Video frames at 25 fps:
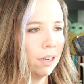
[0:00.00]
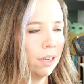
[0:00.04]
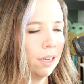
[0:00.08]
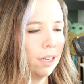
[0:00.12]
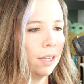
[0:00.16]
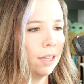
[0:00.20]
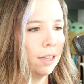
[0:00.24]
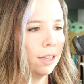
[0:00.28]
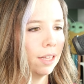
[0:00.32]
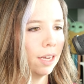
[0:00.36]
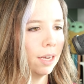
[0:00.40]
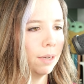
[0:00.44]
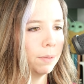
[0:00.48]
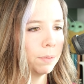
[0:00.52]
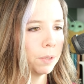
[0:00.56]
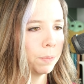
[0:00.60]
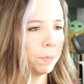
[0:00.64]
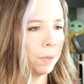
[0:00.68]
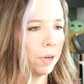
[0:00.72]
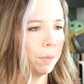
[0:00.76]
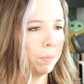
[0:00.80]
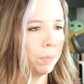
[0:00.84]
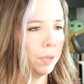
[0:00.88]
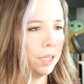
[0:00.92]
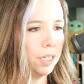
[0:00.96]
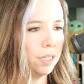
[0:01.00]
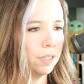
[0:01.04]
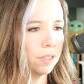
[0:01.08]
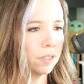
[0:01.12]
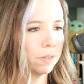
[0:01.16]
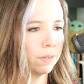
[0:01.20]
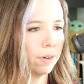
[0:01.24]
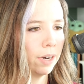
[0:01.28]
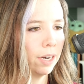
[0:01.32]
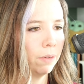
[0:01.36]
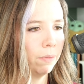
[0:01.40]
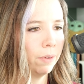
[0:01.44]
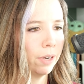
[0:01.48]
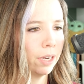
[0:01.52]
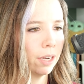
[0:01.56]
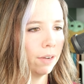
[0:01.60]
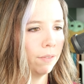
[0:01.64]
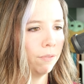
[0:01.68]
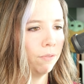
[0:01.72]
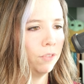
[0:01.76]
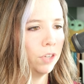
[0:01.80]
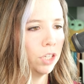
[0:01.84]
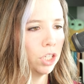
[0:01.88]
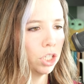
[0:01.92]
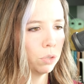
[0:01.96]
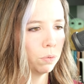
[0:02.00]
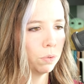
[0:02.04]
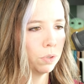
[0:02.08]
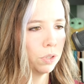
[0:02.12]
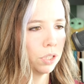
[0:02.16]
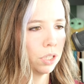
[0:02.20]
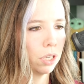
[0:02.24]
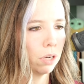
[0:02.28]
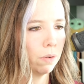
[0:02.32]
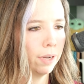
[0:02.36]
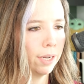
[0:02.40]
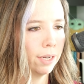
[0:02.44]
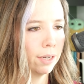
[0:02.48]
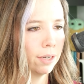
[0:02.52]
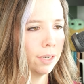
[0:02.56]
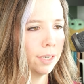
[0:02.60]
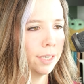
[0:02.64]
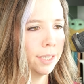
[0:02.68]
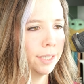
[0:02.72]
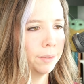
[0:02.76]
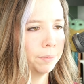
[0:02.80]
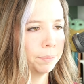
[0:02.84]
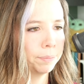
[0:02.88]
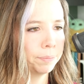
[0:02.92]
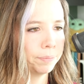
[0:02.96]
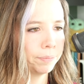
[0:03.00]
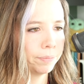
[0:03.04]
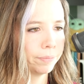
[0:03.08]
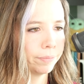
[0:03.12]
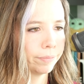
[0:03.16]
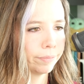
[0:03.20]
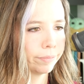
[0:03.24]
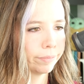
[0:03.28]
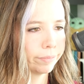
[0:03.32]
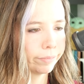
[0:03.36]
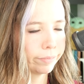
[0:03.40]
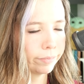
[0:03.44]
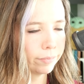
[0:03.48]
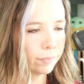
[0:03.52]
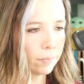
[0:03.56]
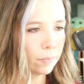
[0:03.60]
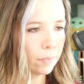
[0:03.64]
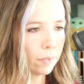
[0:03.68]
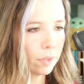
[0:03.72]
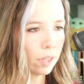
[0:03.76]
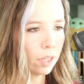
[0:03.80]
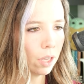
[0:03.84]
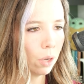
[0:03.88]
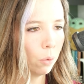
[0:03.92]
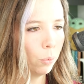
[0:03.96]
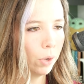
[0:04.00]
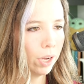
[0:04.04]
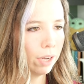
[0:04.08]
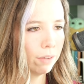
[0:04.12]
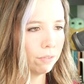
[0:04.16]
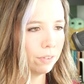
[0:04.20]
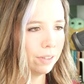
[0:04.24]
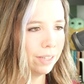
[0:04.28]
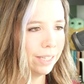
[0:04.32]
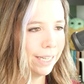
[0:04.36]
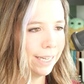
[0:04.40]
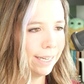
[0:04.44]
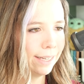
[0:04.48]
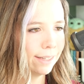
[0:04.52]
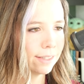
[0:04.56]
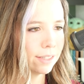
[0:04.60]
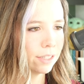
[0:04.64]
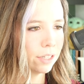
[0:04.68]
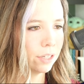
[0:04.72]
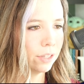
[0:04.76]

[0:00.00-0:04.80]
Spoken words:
in the HubSpot piece, right? We got visuals going on. We have links to